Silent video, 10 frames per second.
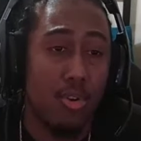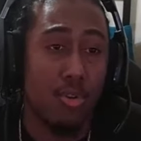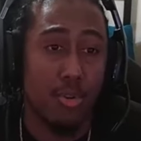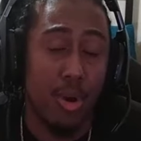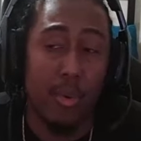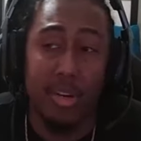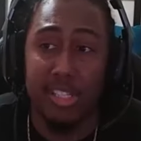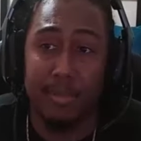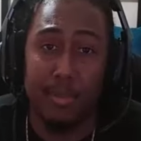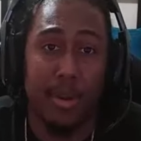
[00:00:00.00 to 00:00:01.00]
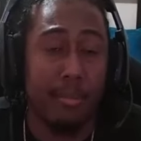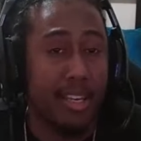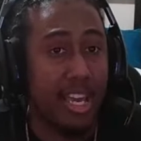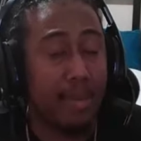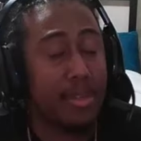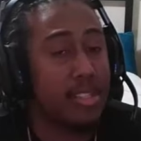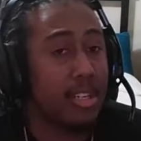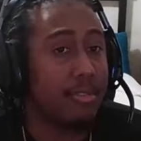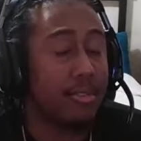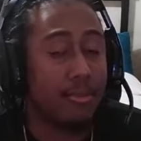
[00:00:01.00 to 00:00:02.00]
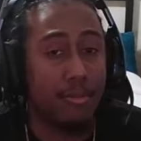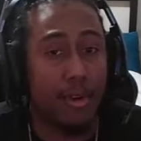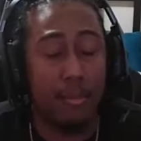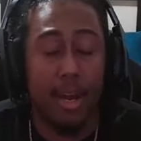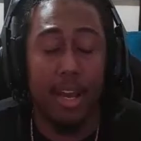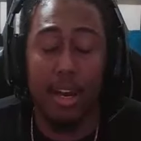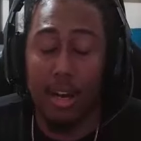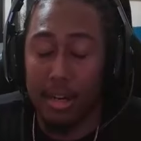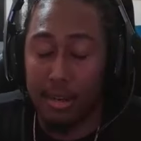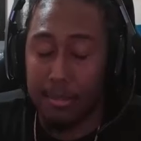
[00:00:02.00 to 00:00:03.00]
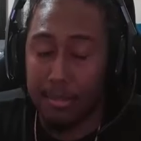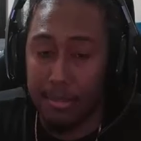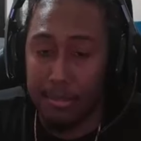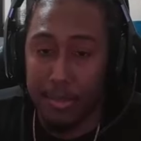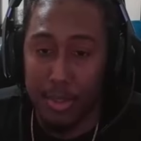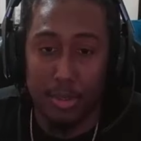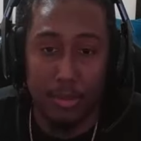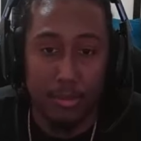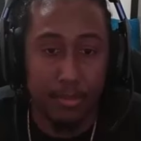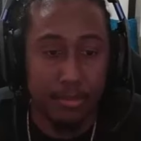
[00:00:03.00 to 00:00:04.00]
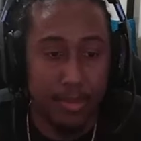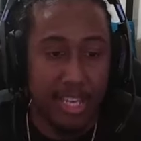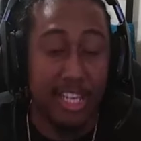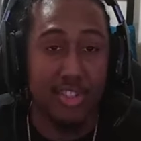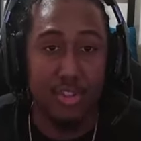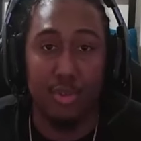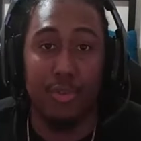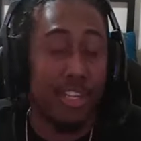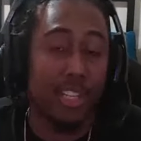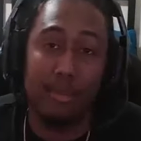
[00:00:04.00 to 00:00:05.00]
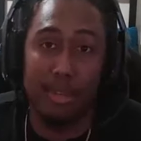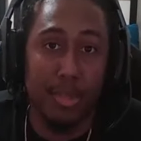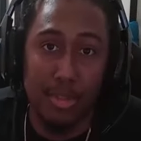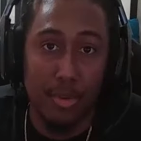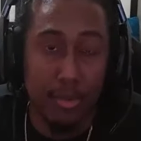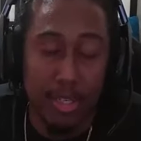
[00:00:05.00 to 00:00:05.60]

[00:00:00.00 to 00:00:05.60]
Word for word: Or do I want to separate my gaming stuff from my, um, you know, I guess new thing that I'm going to be doing?